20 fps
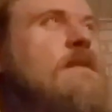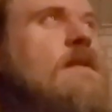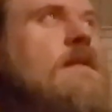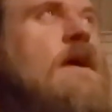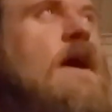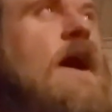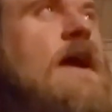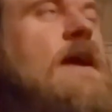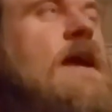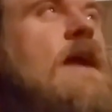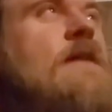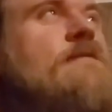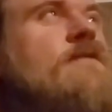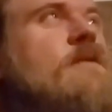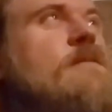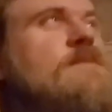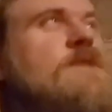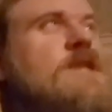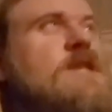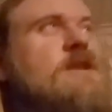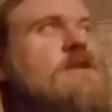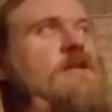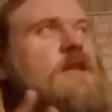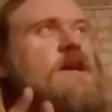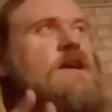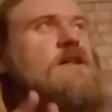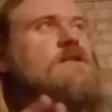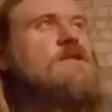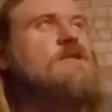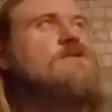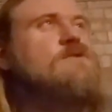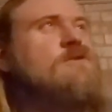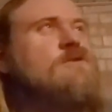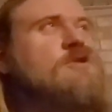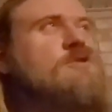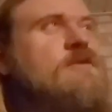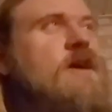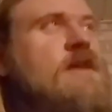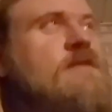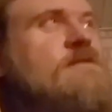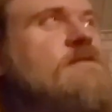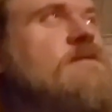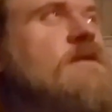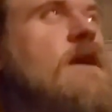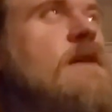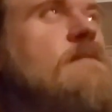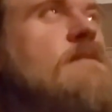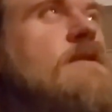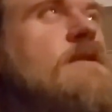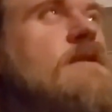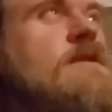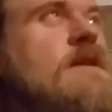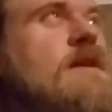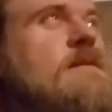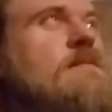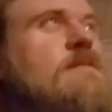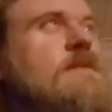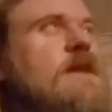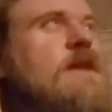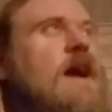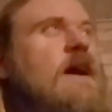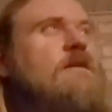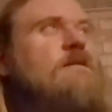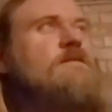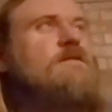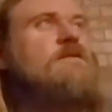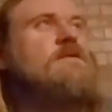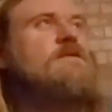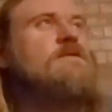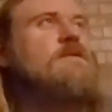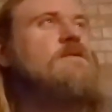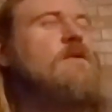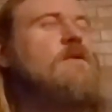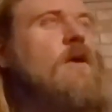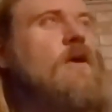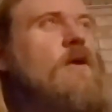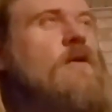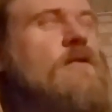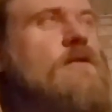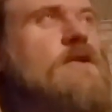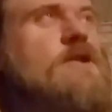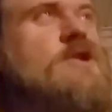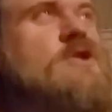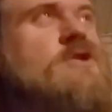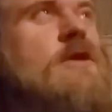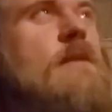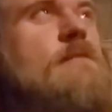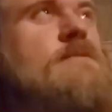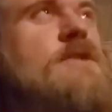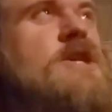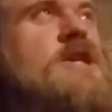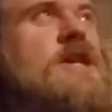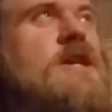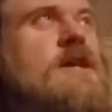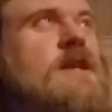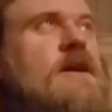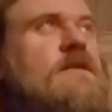I gave them still like a little shred of credibility, but after all the Trump shit,